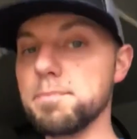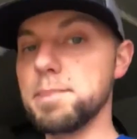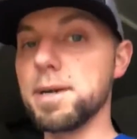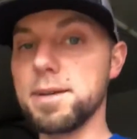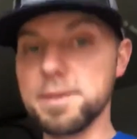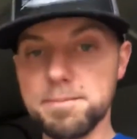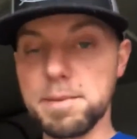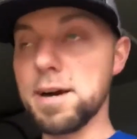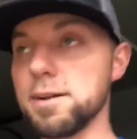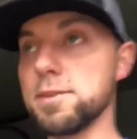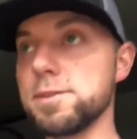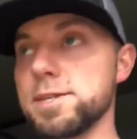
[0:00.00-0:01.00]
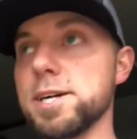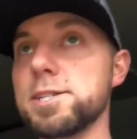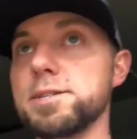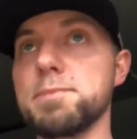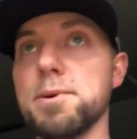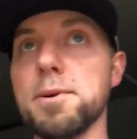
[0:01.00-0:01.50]
But beyond their tech
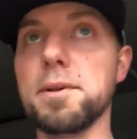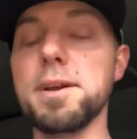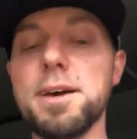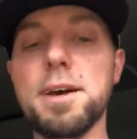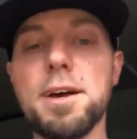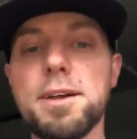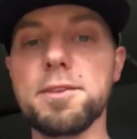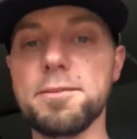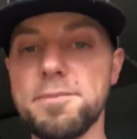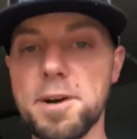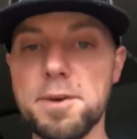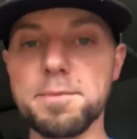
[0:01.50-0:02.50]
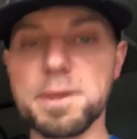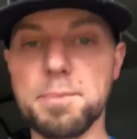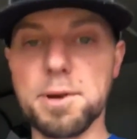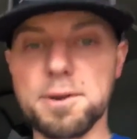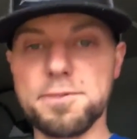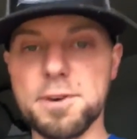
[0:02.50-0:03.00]
support, the foam that
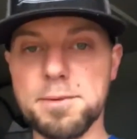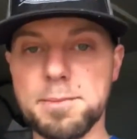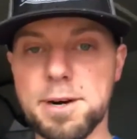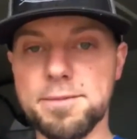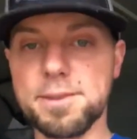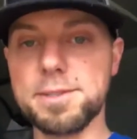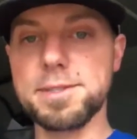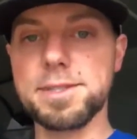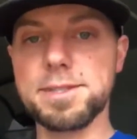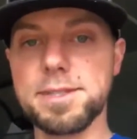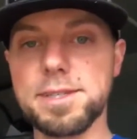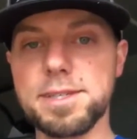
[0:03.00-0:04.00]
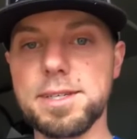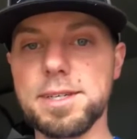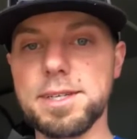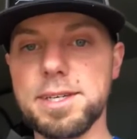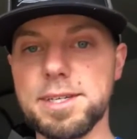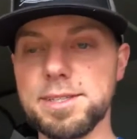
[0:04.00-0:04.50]
ProFoam offers
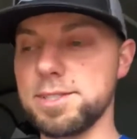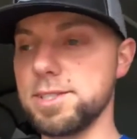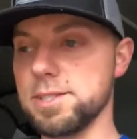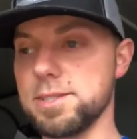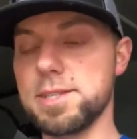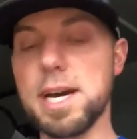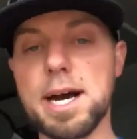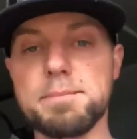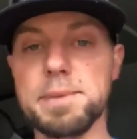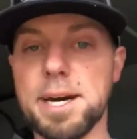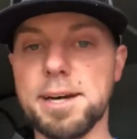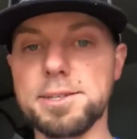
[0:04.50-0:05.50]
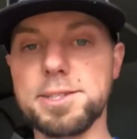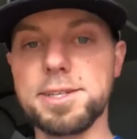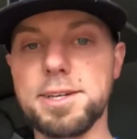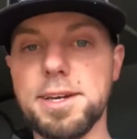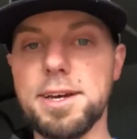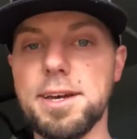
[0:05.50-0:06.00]
is just top notch.
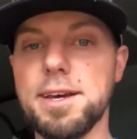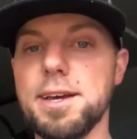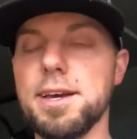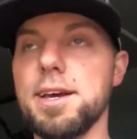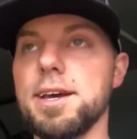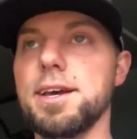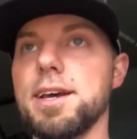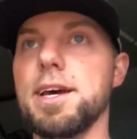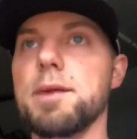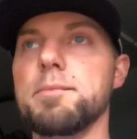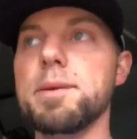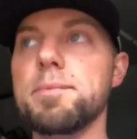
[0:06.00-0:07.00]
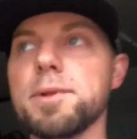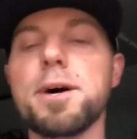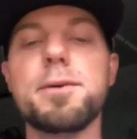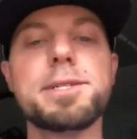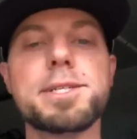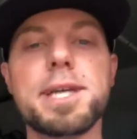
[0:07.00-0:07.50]
People
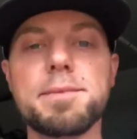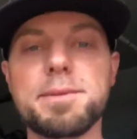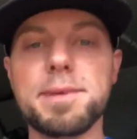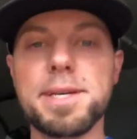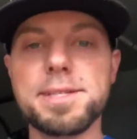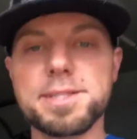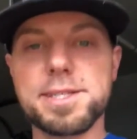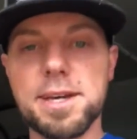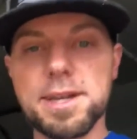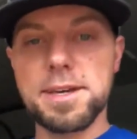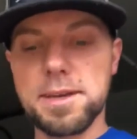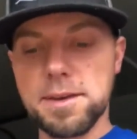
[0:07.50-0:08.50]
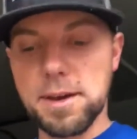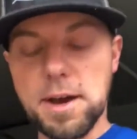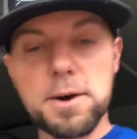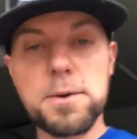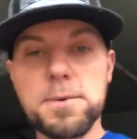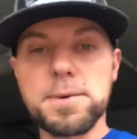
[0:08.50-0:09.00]
always come to me and say,
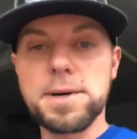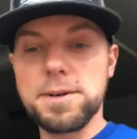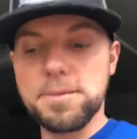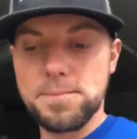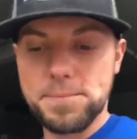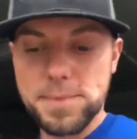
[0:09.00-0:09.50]
"Oh, well,